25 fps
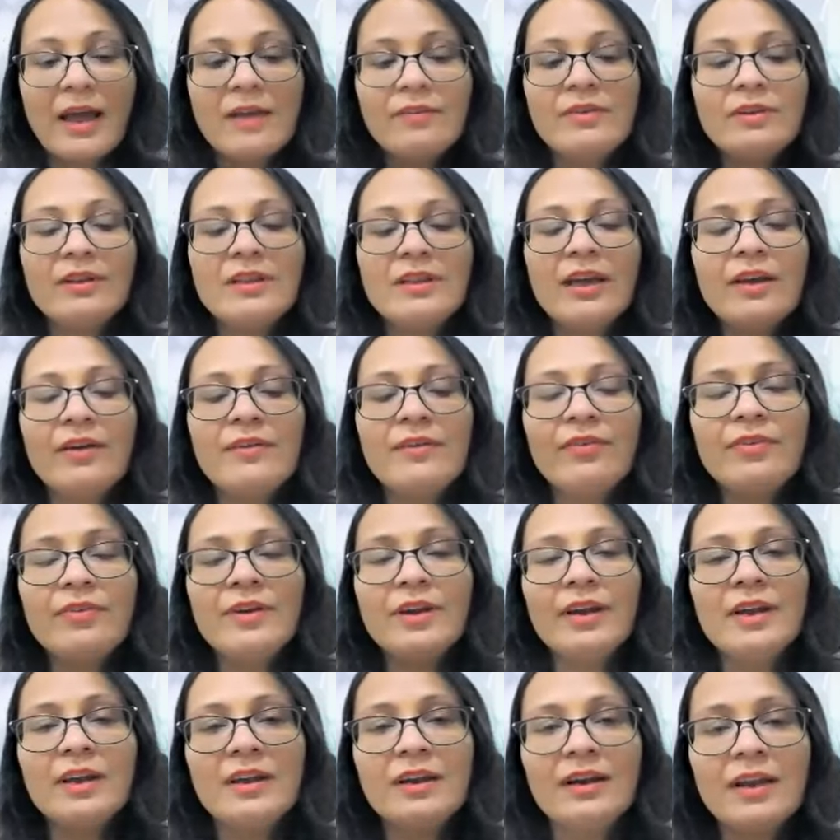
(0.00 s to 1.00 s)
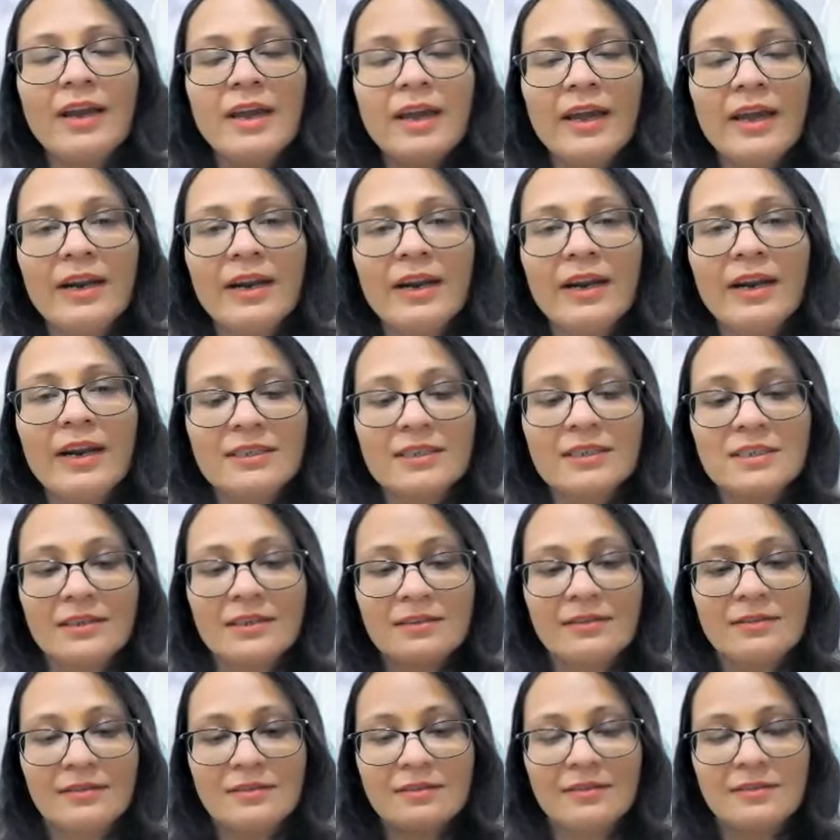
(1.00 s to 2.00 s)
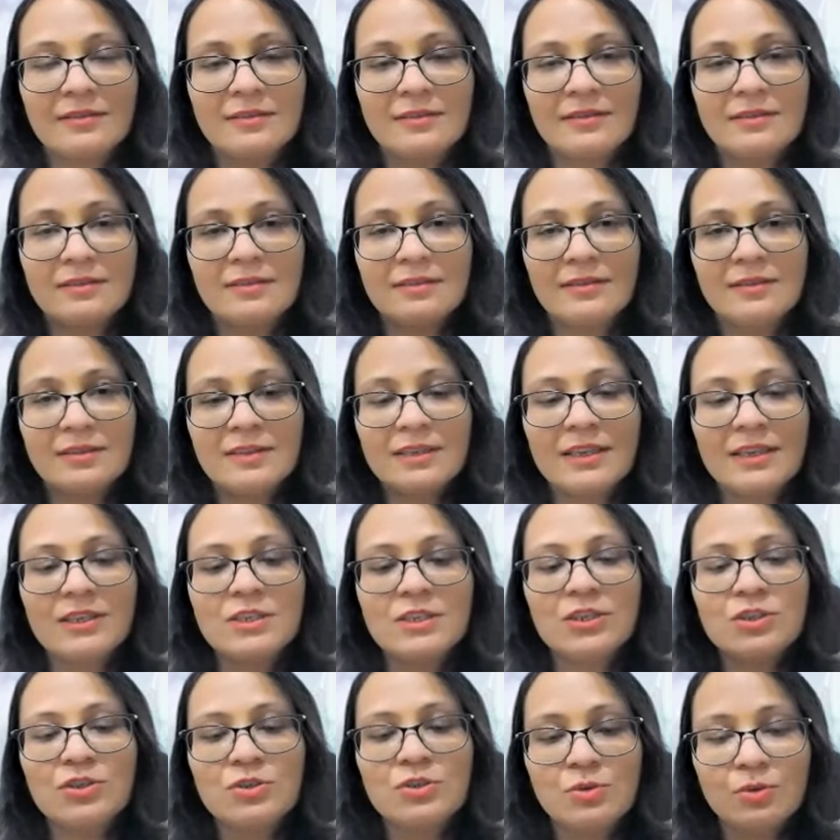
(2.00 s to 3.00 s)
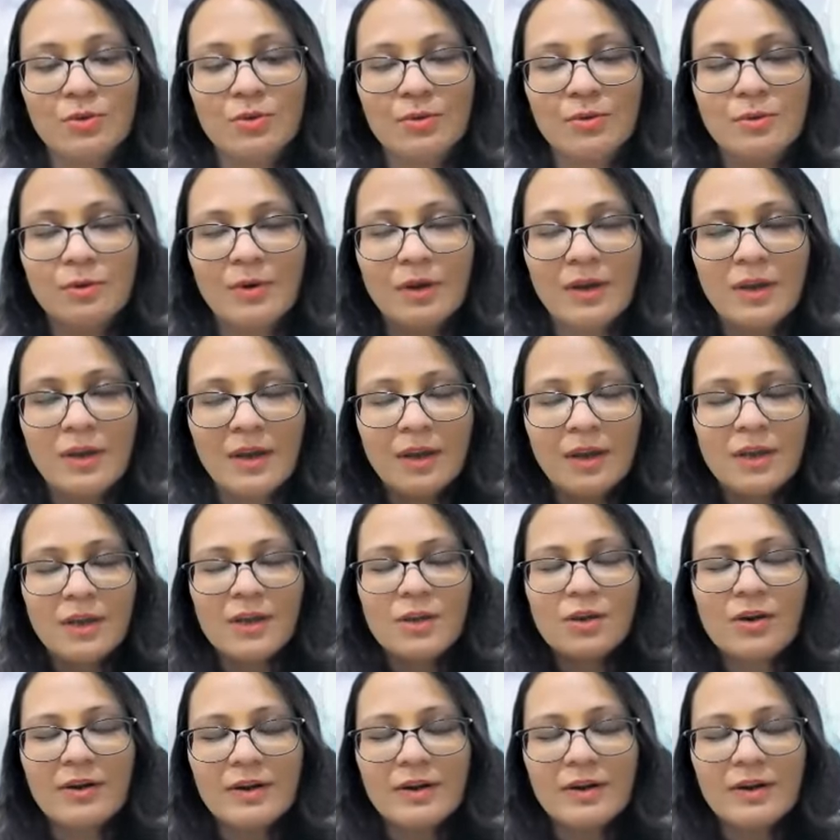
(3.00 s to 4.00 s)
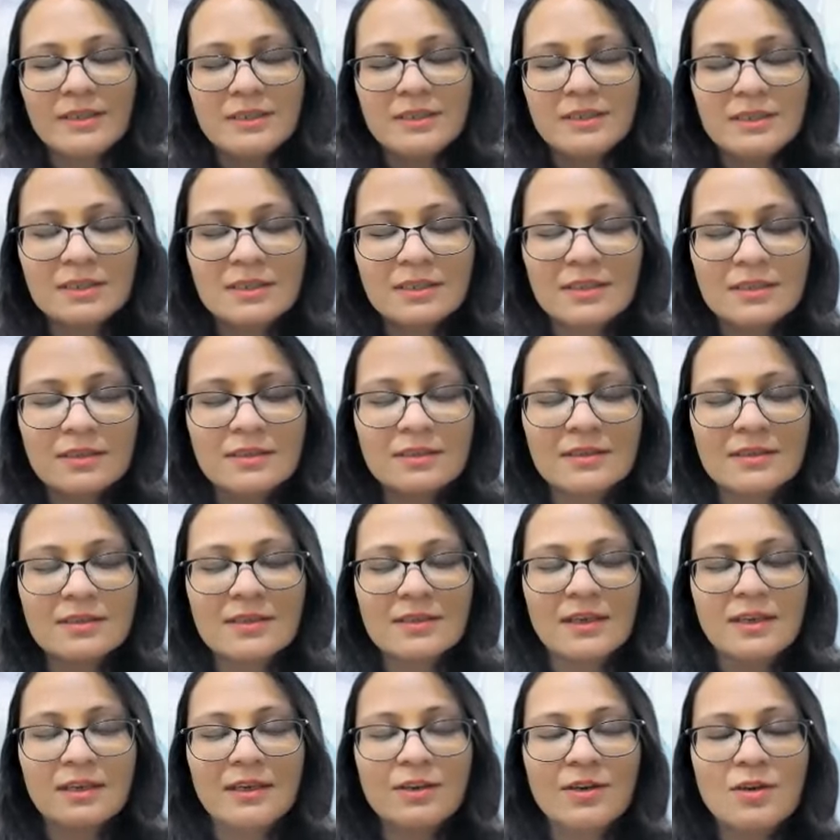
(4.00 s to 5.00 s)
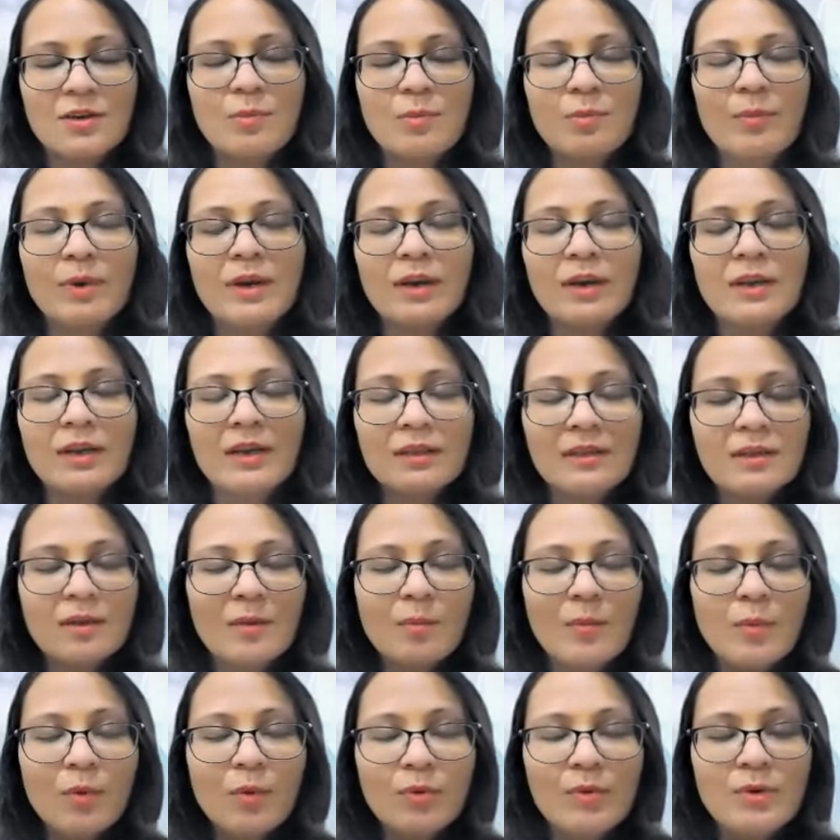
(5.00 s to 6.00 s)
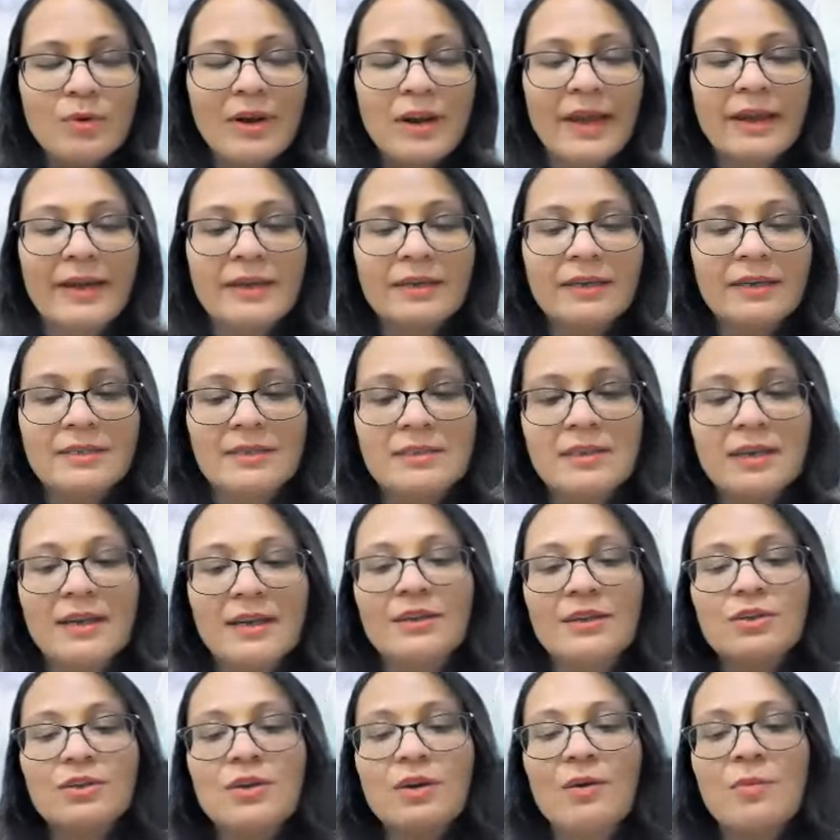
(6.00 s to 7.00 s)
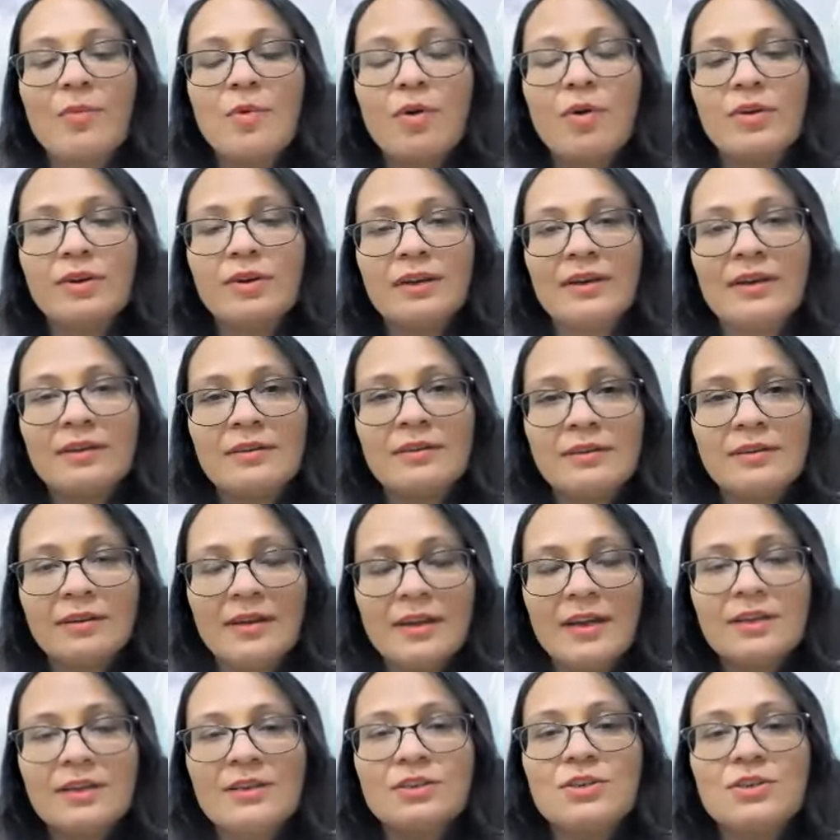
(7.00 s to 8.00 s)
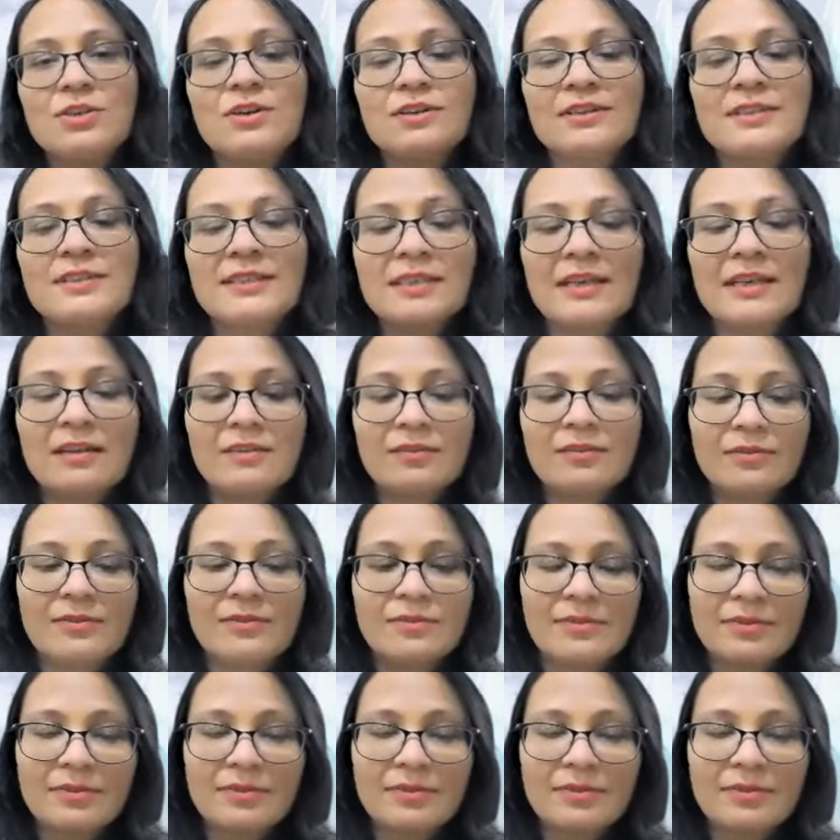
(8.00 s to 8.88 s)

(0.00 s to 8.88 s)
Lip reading: And with every inhalation that you do, you're inserting, you're bringing the moonlight into your body, into yourself.